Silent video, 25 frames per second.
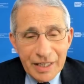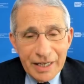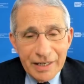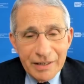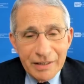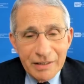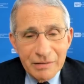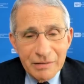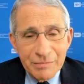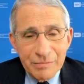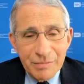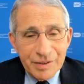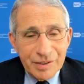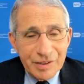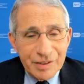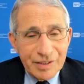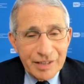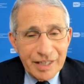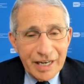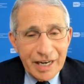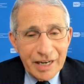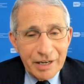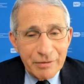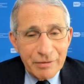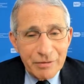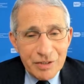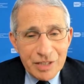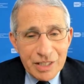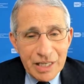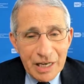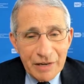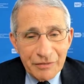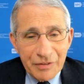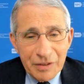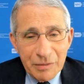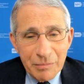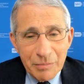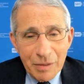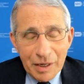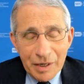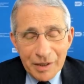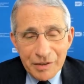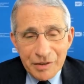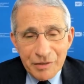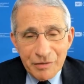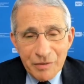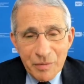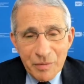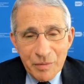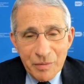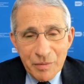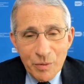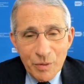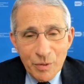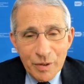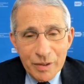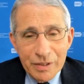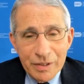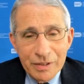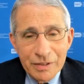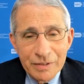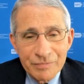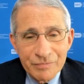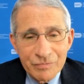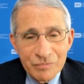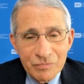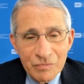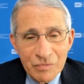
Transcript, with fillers: the data by the Data and Safety Monitoring Board,